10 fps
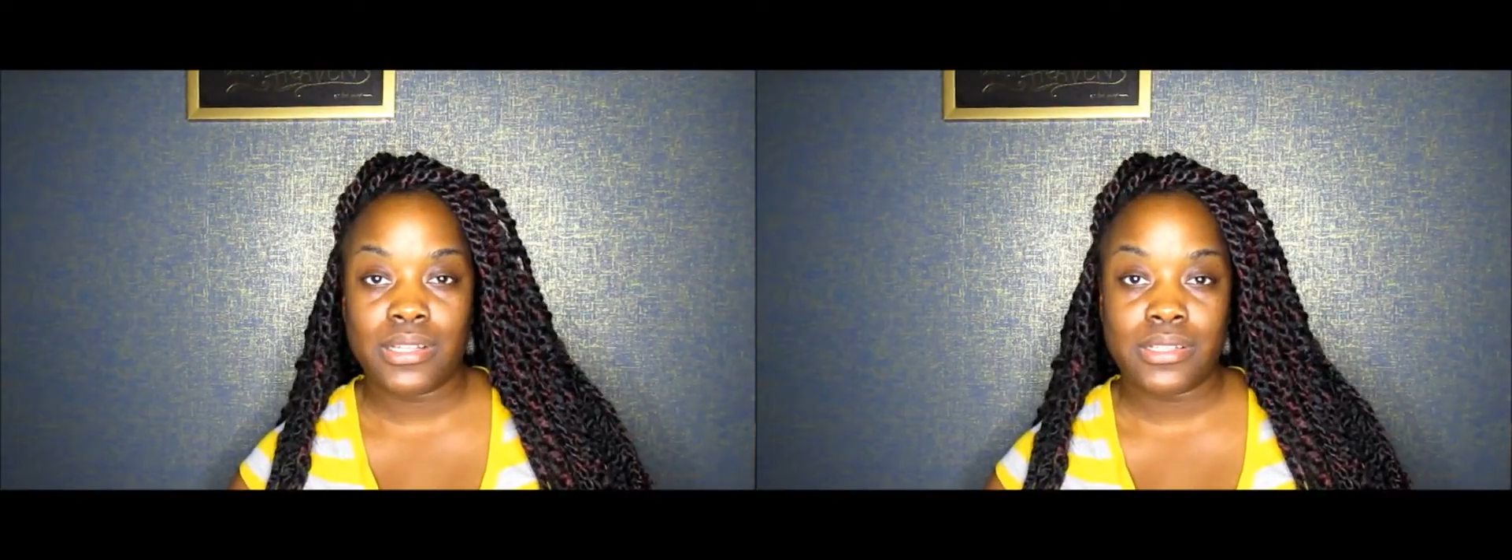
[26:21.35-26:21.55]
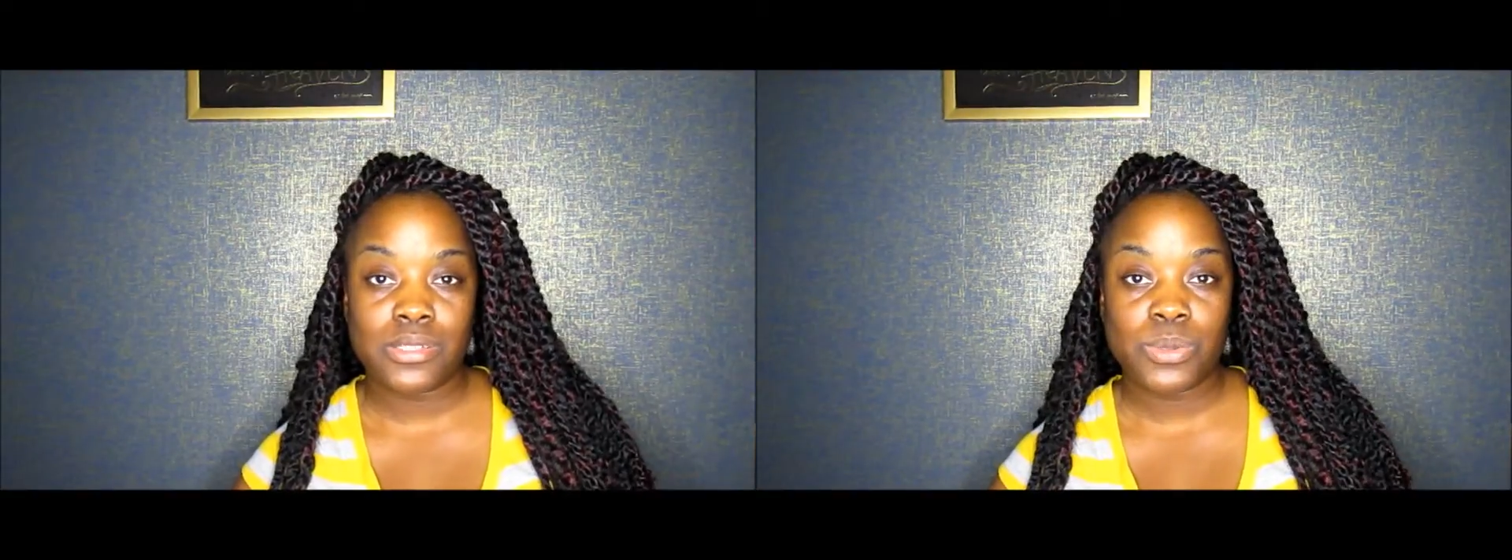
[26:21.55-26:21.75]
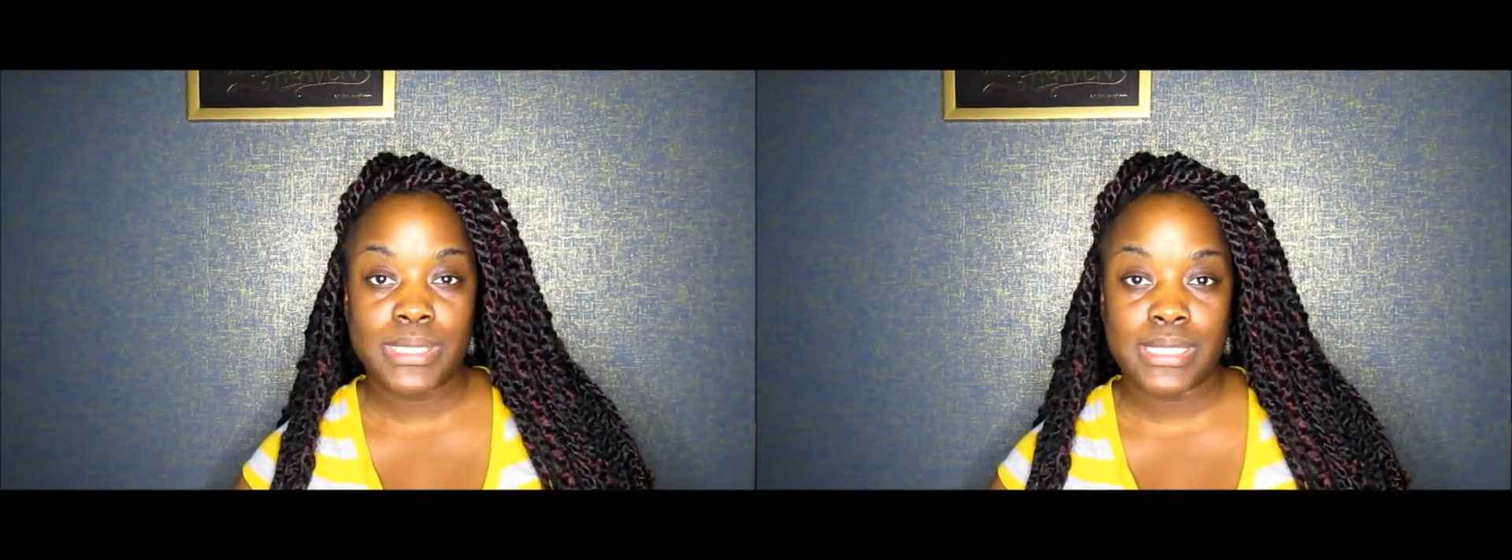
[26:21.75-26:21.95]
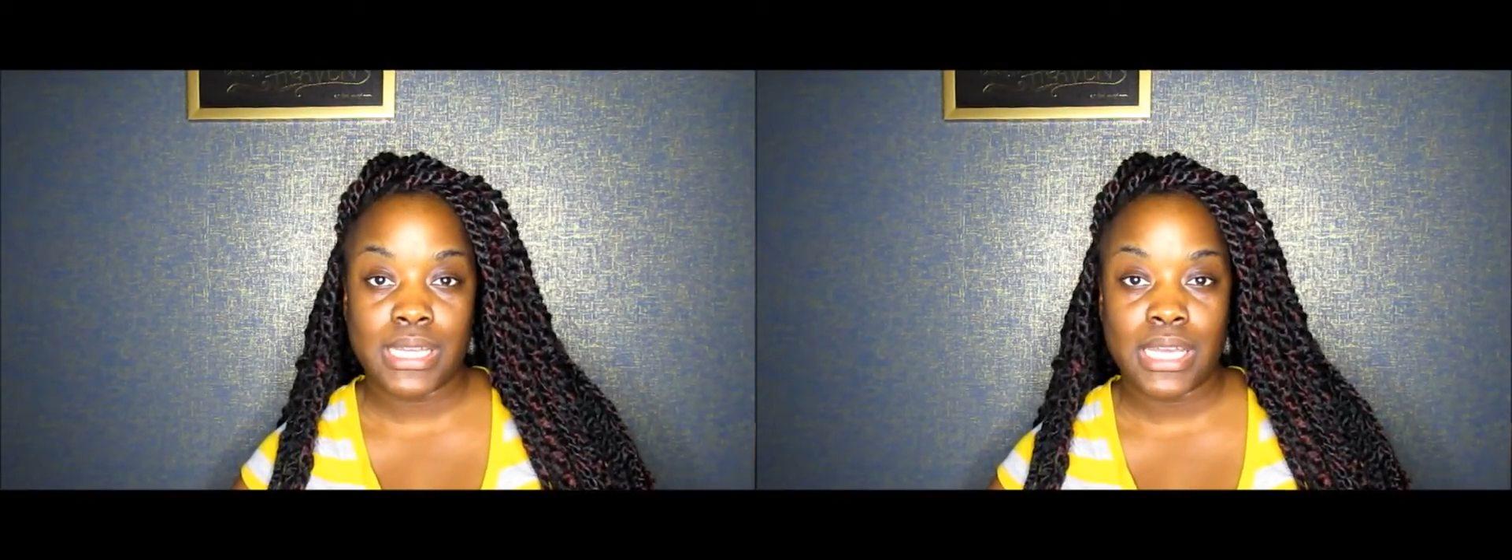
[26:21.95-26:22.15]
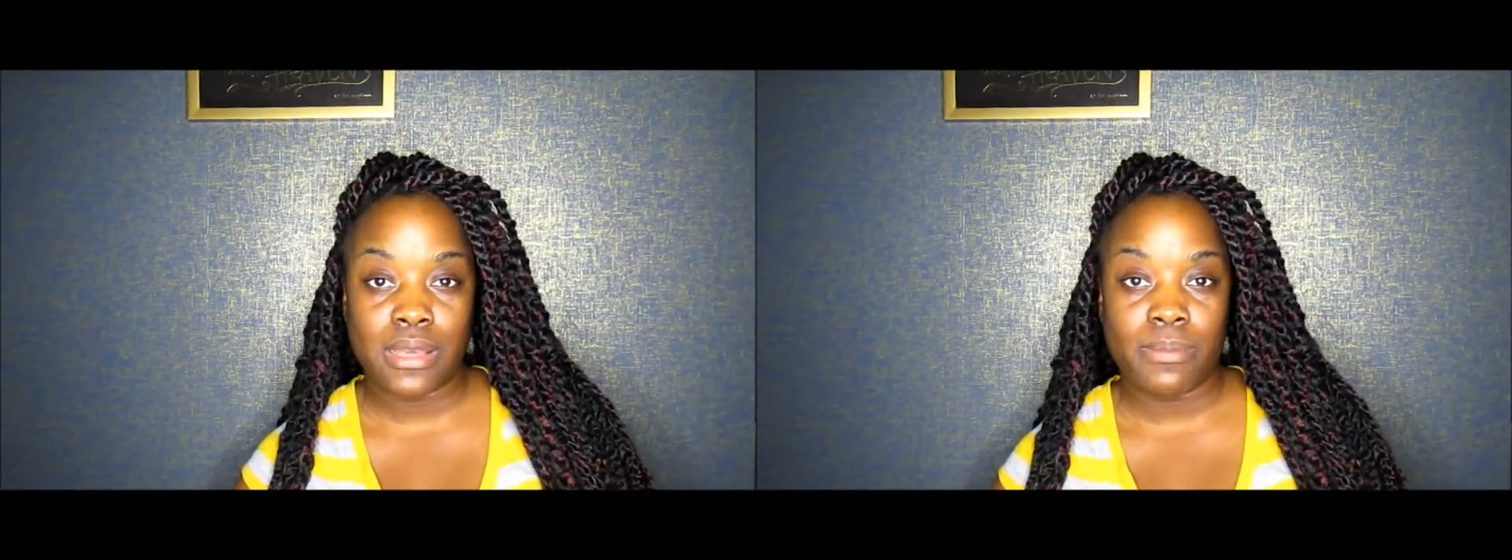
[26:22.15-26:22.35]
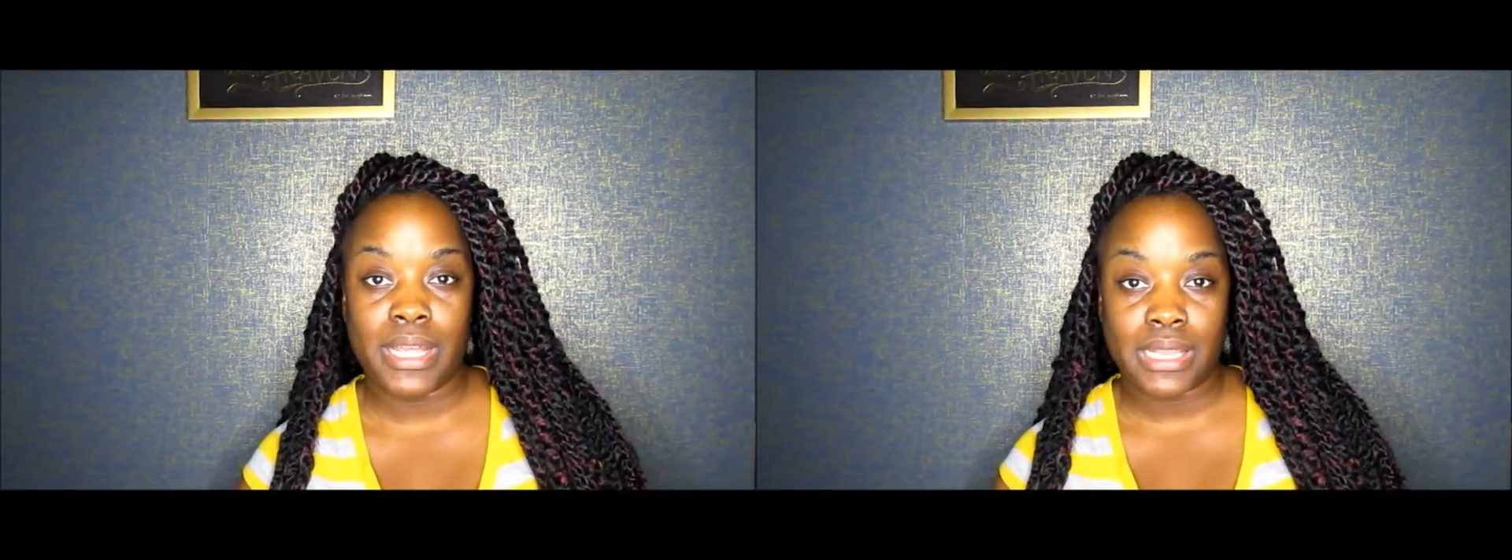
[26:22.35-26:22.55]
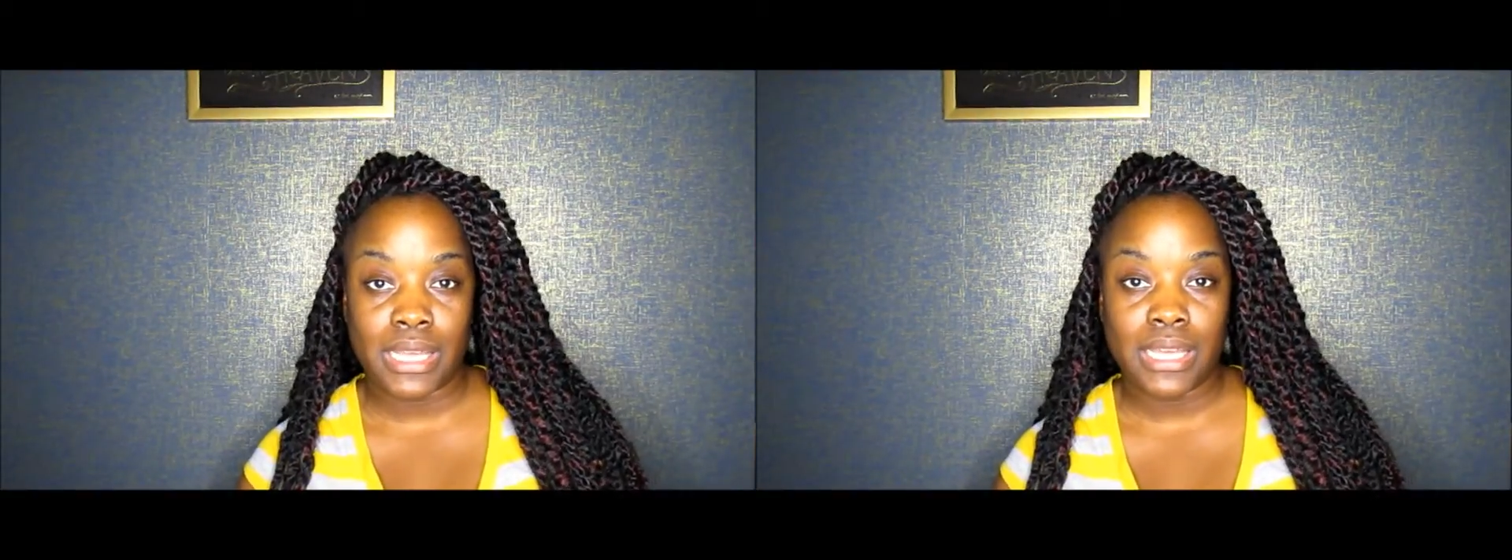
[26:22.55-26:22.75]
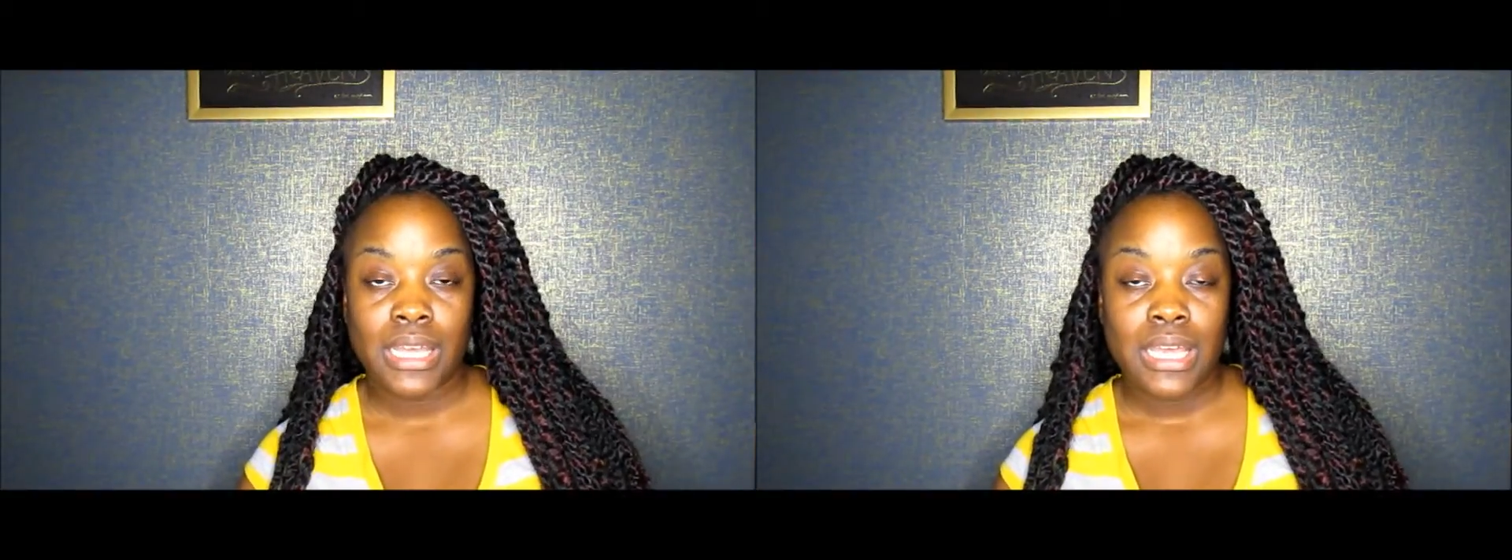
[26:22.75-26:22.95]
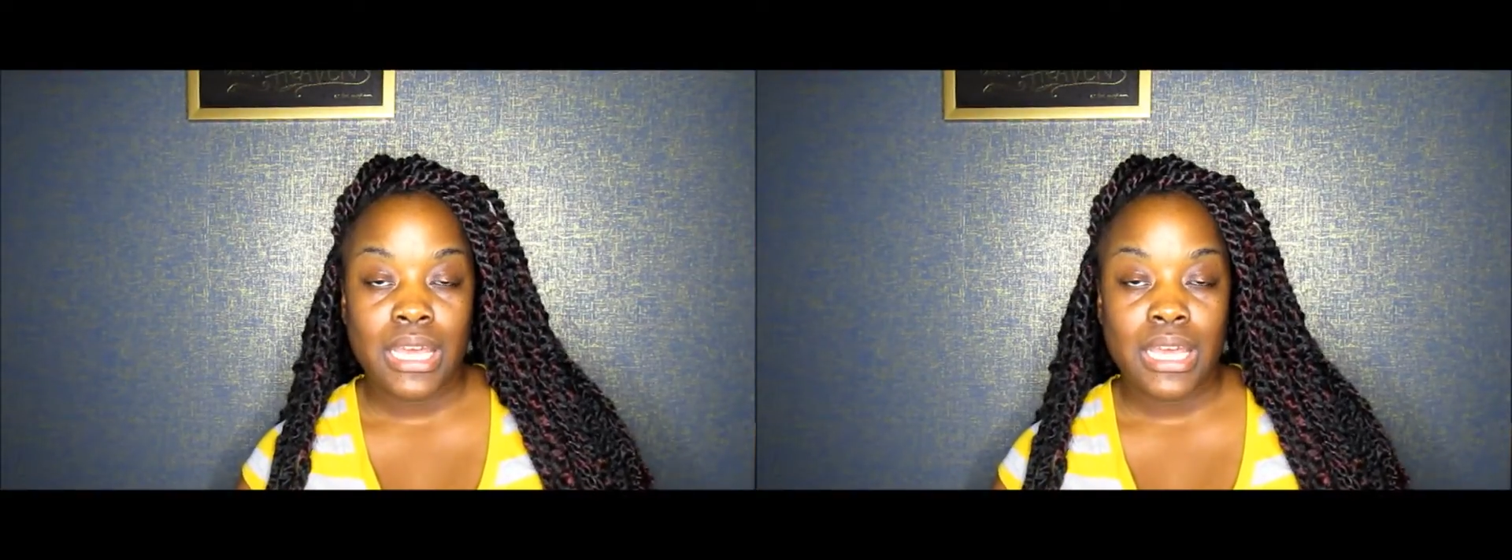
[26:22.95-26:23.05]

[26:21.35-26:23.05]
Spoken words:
twisting in method